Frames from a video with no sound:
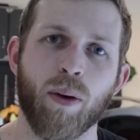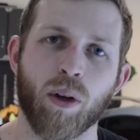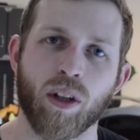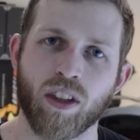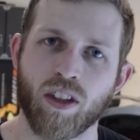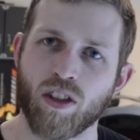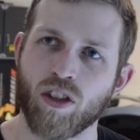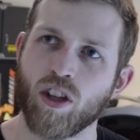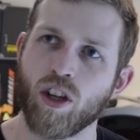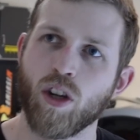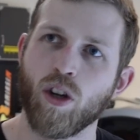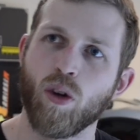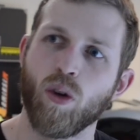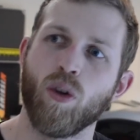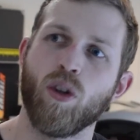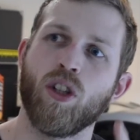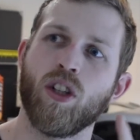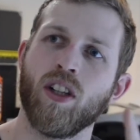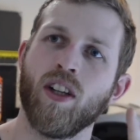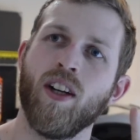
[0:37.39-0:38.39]
We got these
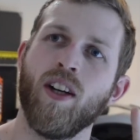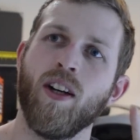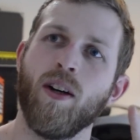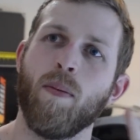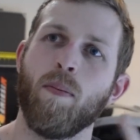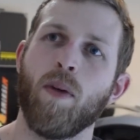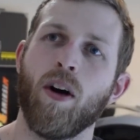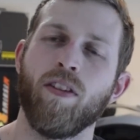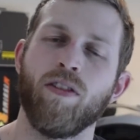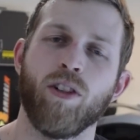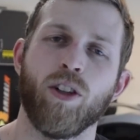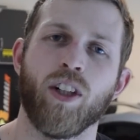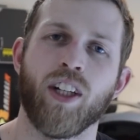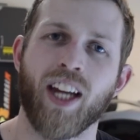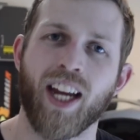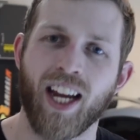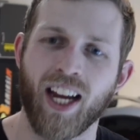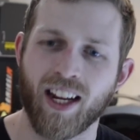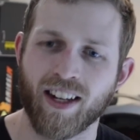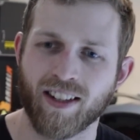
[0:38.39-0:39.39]
huge muffler
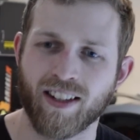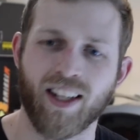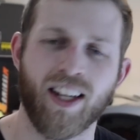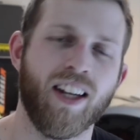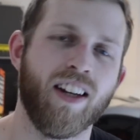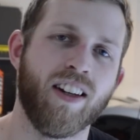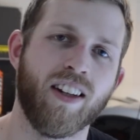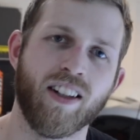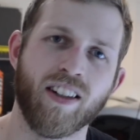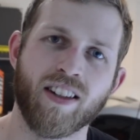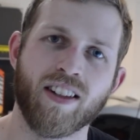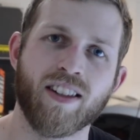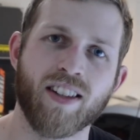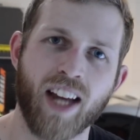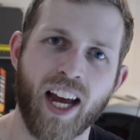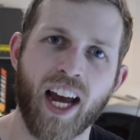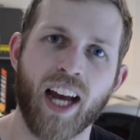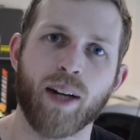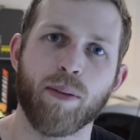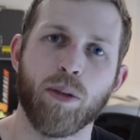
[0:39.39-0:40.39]
cans and they
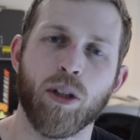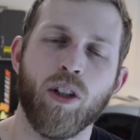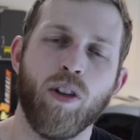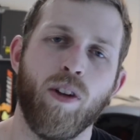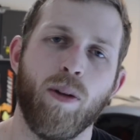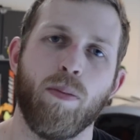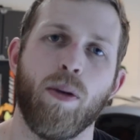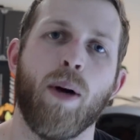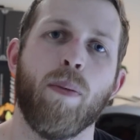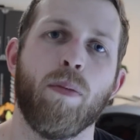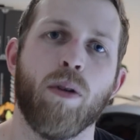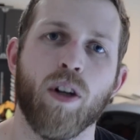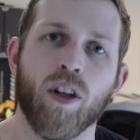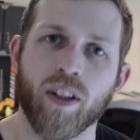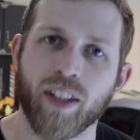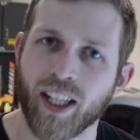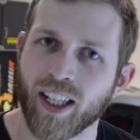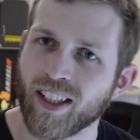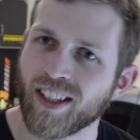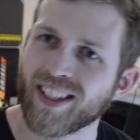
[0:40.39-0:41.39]
sag below the bumper
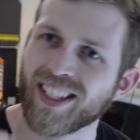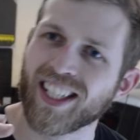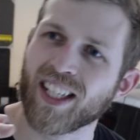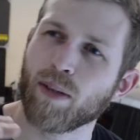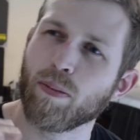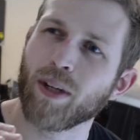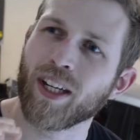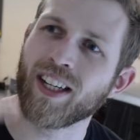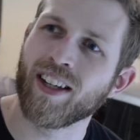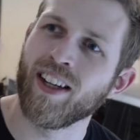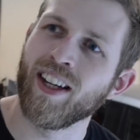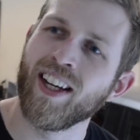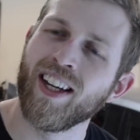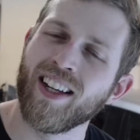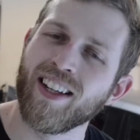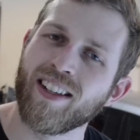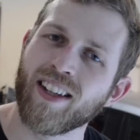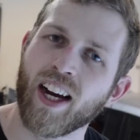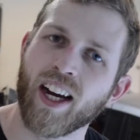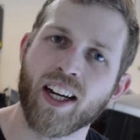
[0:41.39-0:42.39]
and they just need to be
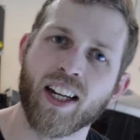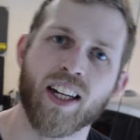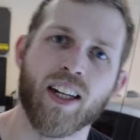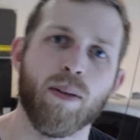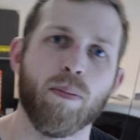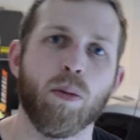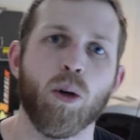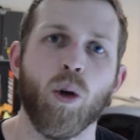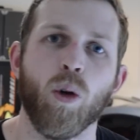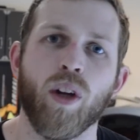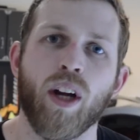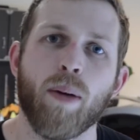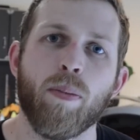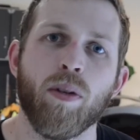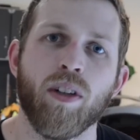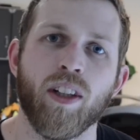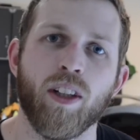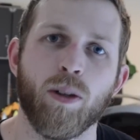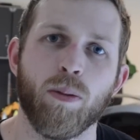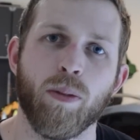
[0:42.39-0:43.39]
tidied and pulled
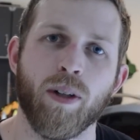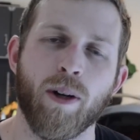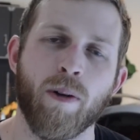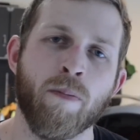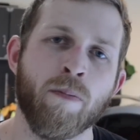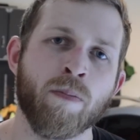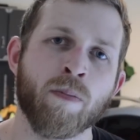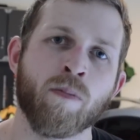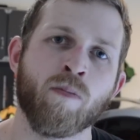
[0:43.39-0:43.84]
up a little bit.